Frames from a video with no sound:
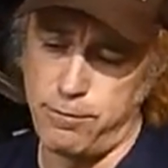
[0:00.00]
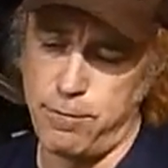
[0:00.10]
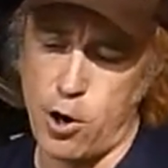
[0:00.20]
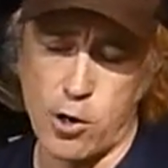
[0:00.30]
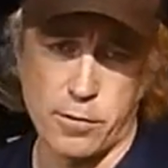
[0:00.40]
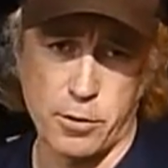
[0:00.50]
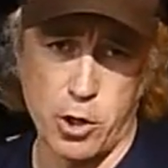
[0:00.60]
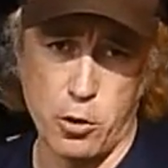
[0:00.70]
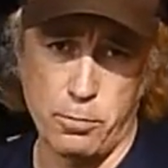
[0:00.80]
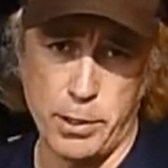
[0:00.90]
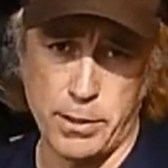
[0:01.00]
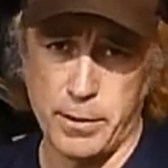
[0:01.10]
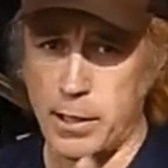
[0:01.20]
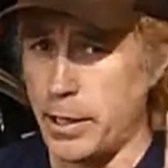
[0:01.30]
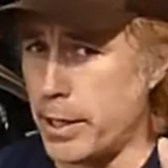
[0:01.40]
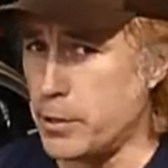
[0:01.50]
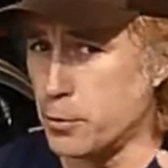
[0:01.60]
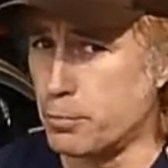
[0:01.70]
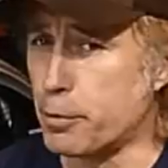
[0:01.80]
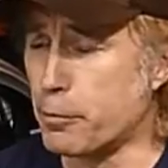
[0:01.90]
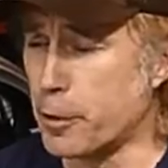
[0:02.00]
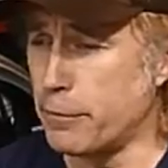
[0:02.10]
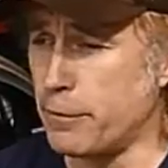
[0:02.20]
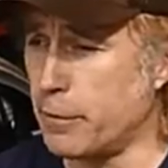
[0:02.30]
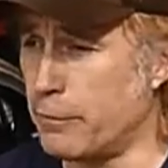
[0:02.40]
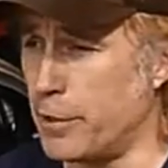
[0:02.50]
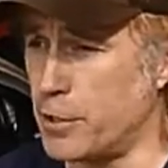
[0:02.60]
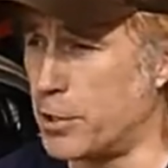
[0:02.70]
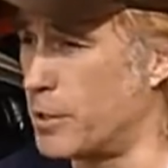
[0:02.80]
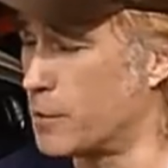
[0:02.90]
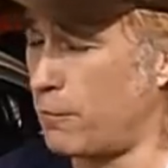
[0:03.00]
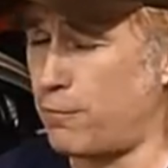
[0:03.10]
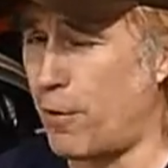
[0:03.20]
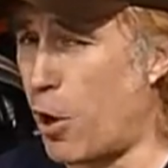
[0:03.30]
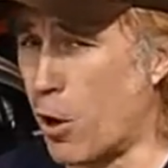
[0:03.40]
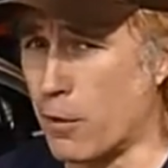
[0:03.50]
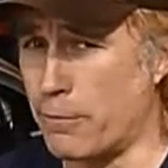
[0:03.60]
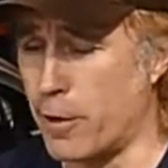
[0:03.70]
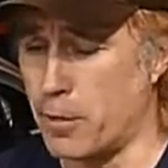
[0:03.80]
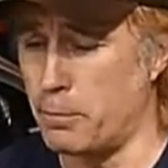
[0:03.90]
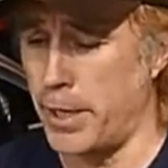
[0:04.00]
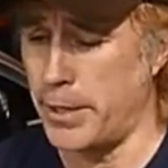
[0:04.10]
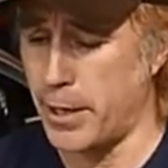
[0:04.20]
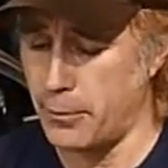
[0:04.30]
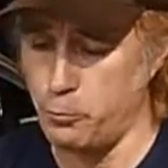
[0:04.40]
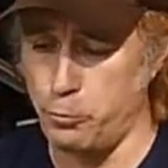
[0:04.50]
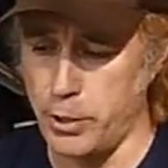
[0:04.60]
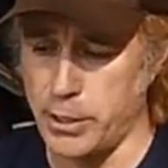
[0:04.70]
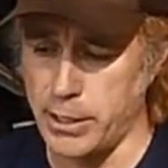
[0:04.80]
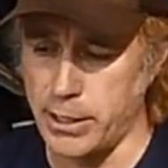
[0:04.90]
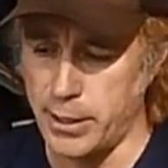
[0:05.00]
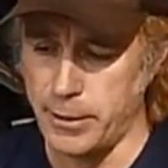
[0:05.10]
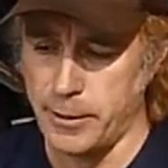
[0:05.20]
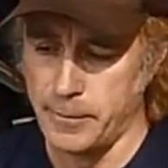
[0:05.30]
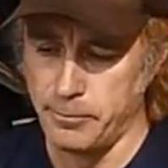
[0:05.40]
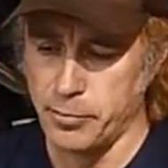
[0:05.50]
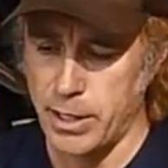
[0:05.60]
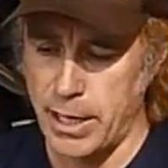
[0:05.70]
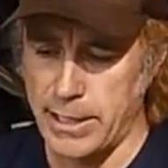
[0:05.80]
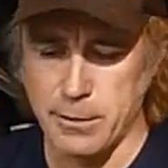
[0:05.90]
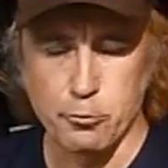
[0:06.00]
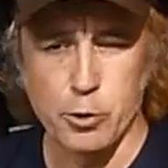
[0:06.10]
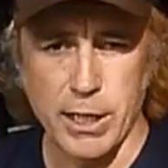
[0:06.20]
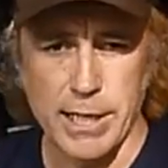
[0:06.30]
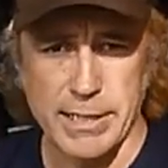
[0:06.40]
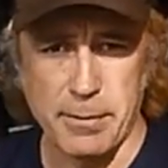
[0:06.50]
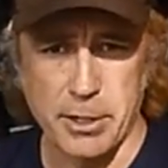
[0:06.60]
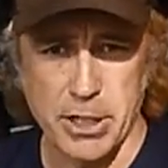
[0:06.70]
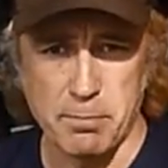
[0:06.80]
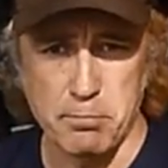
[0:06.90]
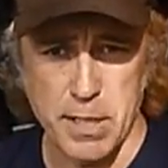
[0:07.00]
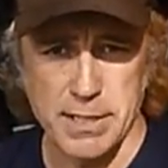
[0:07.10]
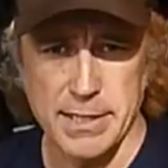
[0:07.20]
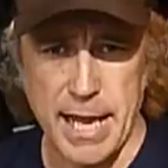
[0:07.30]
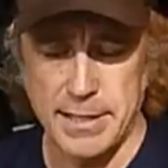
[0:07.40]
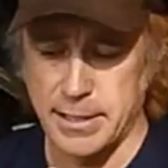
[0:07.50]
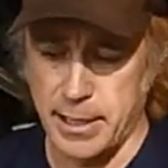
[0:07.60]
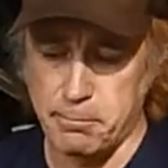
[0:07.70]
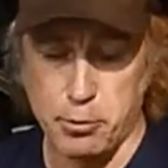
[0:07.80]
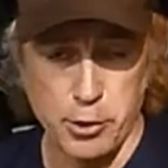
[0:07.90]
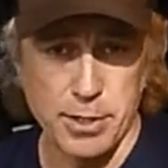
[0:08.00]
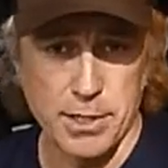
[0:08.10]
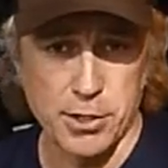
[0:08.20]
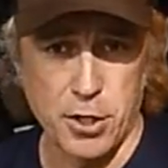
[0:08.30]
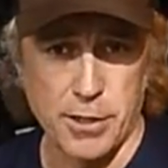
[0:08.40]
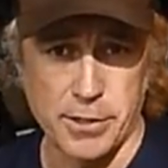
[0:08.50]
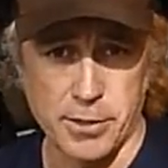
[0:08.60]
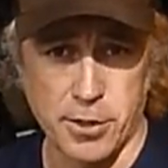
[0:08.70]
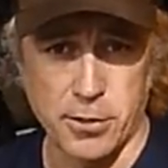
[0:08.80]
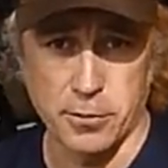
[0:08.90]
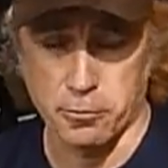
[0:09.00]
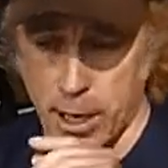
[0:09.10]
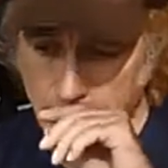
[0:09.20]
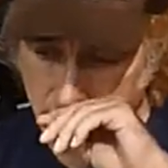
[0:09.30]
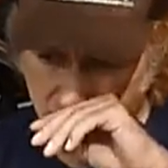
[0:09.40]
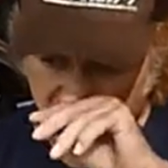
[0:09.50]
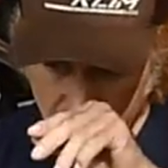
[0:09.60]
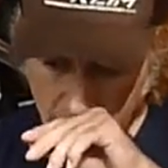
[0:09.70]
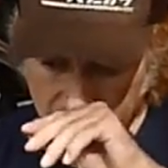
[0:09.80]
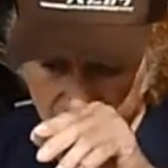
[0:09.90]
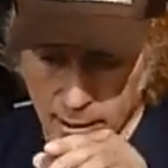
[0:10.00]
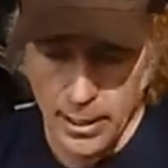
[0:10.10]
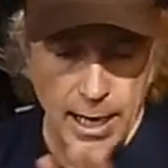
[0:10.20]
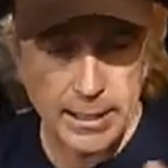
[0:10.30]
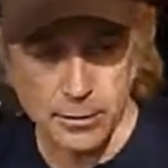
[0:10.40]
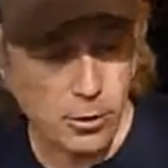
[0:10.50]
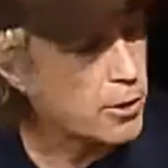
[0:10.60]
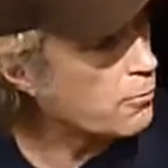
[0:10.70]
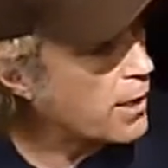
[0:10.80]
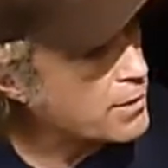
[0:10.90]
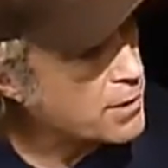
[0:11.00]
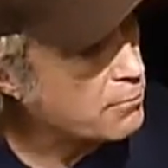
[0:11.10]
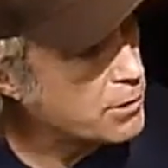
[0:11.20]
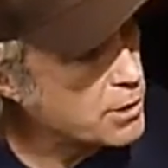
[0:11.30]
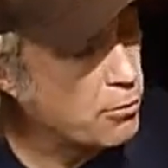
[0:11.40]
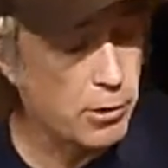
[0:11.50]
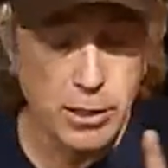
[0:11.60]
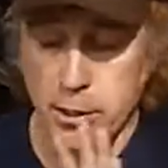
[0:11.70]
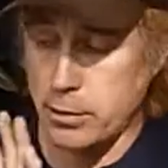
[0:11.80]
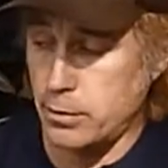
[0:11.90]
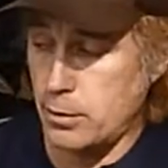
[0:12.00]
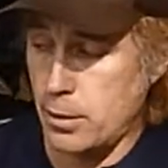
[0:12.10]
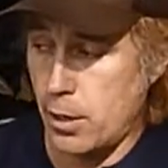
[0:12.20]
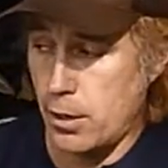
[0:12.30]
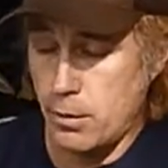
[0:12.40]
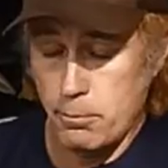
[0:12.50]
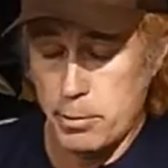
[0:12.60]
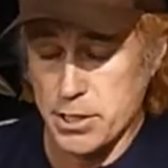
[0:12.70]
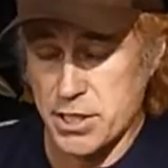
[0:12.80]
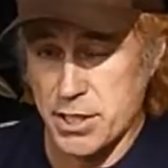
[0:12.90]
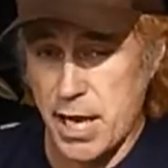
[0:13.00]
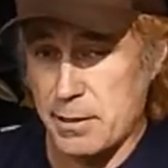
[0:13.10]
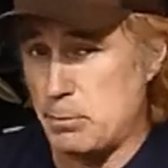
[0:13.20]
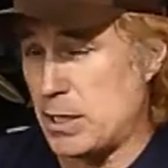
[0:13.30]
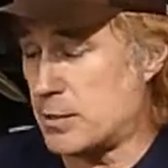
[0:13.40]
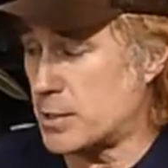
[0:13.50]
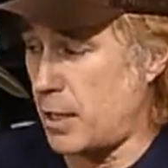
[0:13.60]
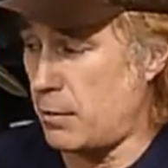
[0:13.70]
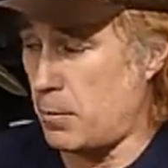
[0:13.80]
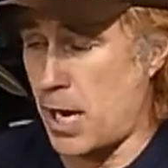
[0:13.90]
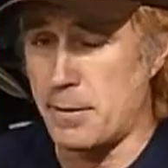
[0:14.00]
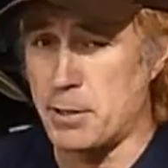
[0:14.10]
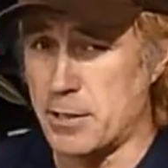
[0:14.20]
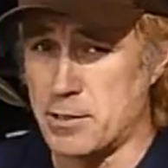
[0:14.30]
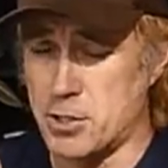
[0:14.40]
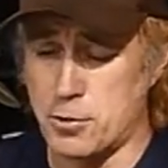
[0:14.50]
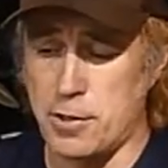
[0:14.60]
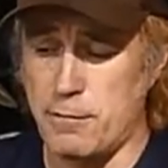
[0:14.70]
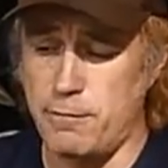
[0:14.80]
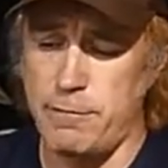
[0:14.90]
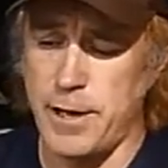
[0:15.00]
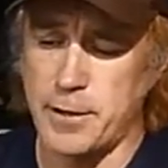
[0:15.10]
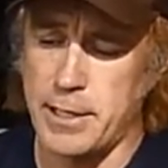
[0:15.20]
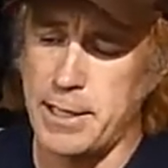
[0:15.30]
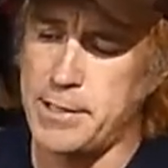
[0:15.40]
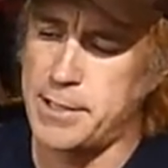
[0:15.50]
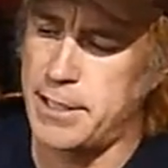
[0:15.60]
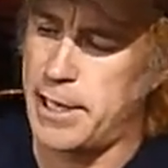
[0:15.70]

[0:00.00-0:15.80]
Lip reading: farther open and your peripheral vision is far better. I didn't realize how much I missed that until I put this on and started riding around. I can look around and see what's going on beside me and slightly behind me on the street very easy